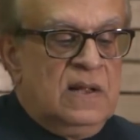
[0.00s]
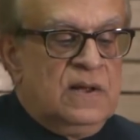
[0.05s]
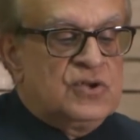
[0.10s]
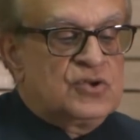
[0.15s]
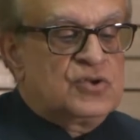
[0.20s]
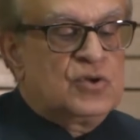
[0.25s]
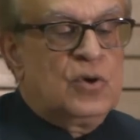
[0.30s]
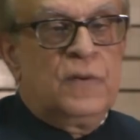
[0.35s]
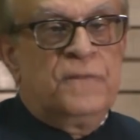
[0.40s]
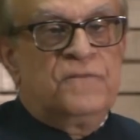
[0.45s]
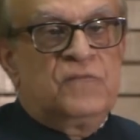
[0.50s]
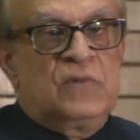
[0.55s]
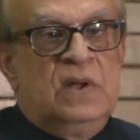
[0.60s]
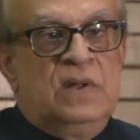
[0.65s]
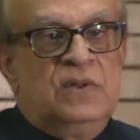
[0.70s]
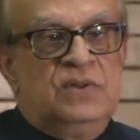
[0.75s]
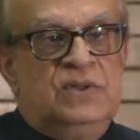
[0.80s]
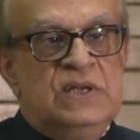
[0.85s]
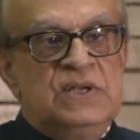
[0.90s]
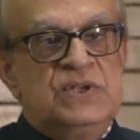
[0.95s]
So
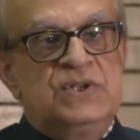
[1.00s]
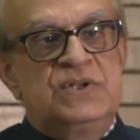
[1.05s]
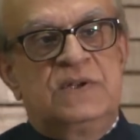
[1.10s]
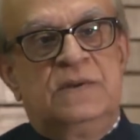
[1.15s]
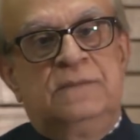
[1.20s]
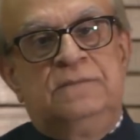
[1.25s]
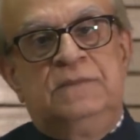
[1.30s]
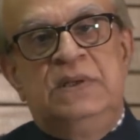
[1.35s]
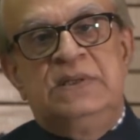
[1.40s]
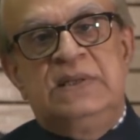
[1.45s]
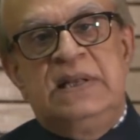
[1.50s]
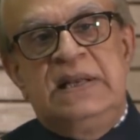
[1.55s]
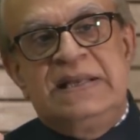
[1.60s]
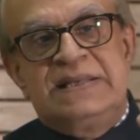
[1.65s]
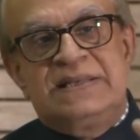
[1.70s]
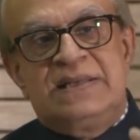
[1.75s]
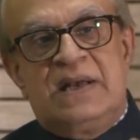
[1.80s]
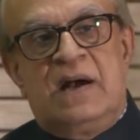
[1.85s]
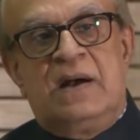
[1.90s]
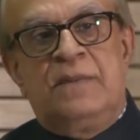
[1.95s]
this is an
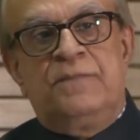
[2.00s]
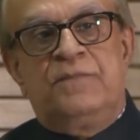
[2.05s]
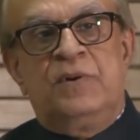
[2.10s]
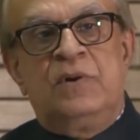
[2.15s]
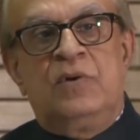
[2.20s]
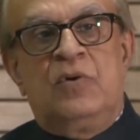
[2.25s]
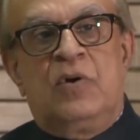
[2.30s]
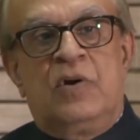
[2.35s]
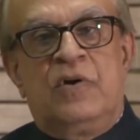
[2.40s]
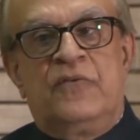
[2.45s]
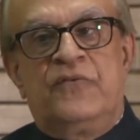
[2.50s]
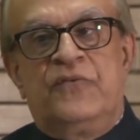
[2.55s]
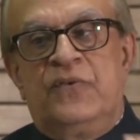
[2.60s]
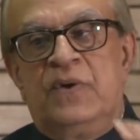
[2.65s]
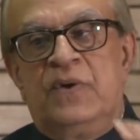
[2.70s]
example of